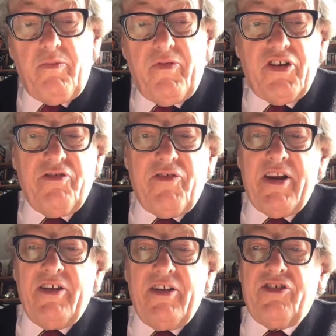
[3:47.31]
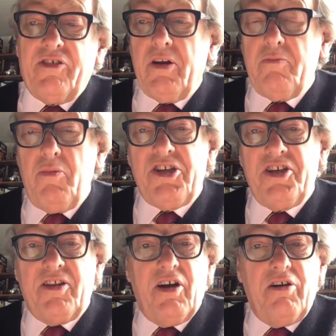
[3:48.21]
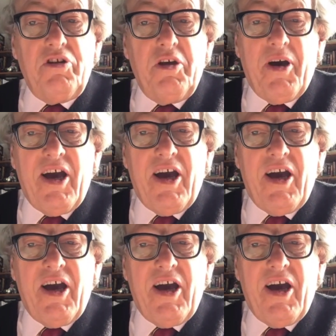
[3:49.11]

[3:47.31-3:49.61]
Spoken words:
Professor Vallance admitted that only about